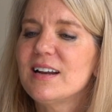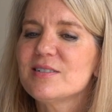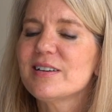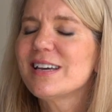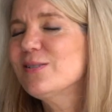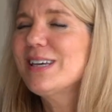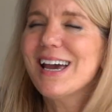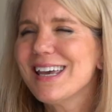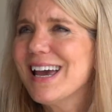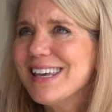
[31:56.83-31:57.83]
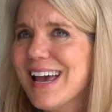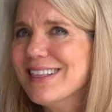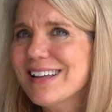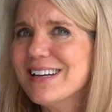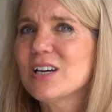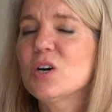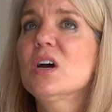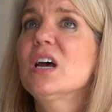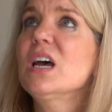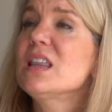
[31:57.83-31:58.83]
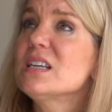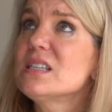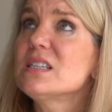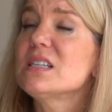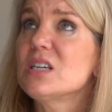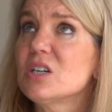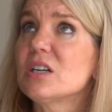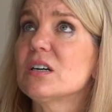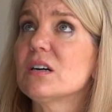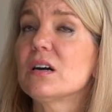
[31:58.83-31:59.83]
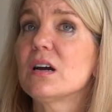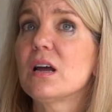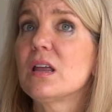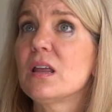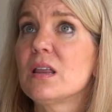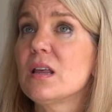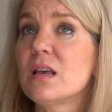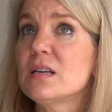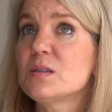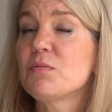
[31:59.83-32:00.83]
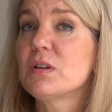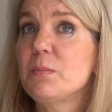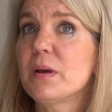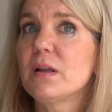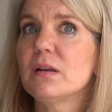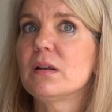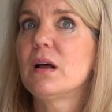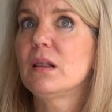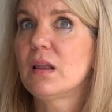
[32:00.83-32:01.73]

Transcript: I was like, oh yeah, let it go. This year it has really been a